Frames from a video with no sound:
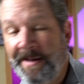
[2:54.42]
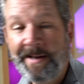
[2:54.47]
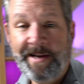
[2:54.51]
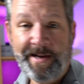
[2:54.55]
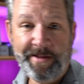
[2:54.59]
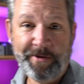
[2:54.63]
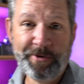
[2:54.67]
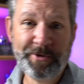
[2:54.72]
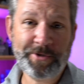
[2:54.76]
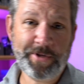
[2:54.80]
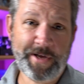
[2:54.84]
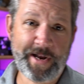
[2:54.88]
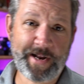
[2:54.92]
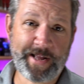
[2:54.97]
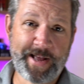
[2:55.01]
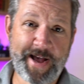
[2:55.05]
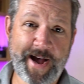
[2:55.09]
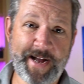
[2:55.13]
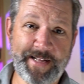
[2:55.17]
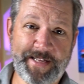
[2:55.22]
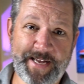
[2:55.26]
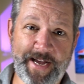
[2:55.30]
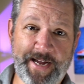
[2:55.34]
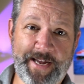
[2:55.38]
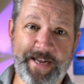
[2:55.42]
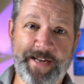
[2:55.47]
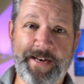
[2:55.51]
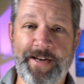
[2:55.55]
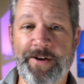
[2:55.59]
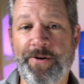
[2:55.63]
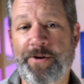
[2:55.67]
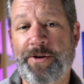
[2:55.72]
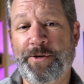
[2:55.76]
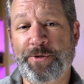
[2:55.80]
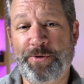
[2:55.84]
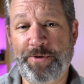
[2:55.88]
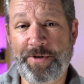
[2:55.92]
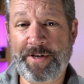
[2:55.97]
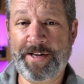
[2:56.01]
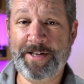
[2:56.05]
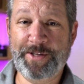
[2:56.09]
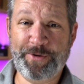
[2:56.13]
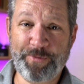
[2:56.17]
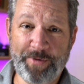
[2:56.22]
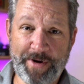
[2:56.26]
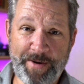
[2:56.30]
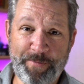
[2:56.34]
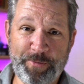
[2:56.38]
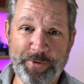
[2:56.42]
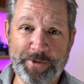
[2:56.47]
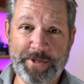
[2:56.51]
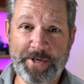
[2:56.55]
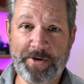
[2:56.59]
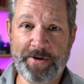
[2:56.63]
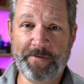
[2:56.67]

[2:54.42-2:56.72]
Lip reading: there's a lot of Keitech in here because when you get 20%